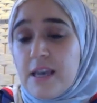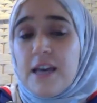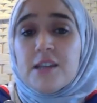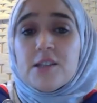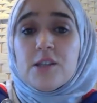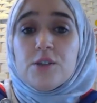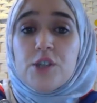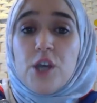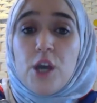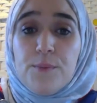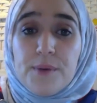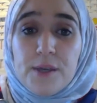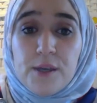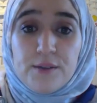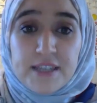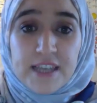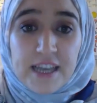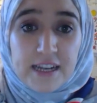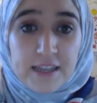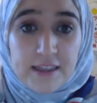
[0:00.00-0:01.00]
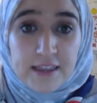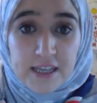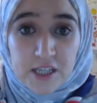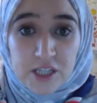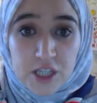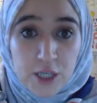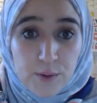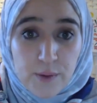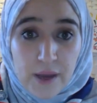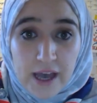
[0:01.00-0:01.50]
So don't be using anything
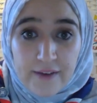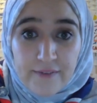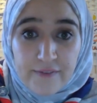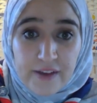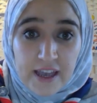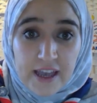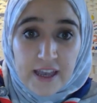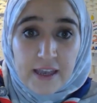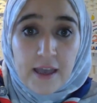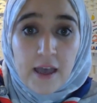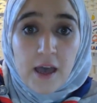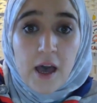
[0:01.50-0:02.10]
too heavy.